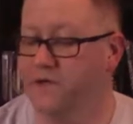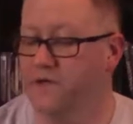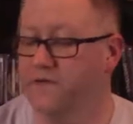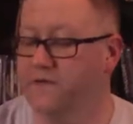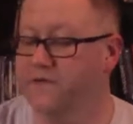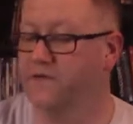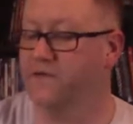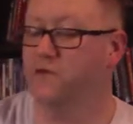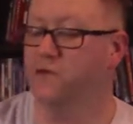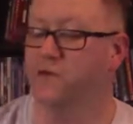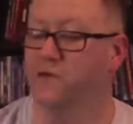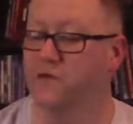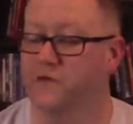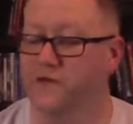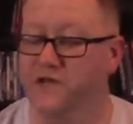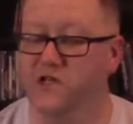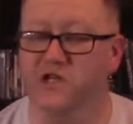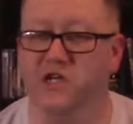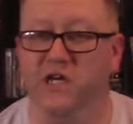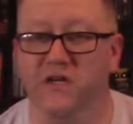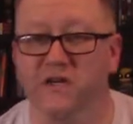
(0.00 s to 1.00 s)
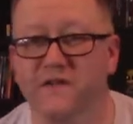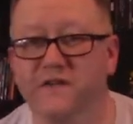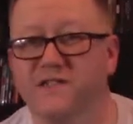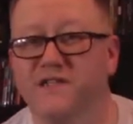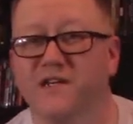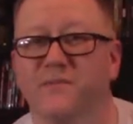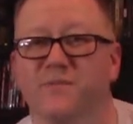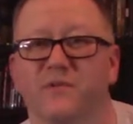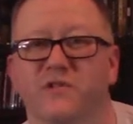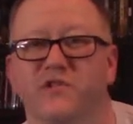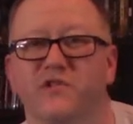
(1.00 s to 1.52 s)
ensues. Let's shake this
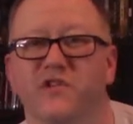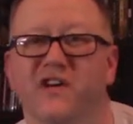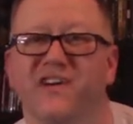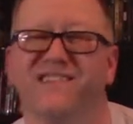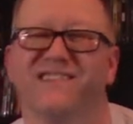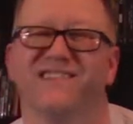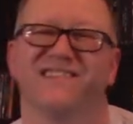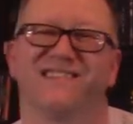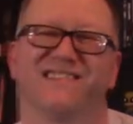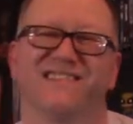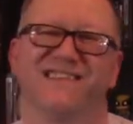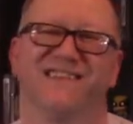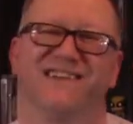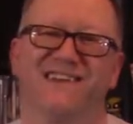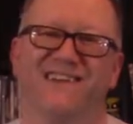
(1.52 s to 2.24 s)
up and try this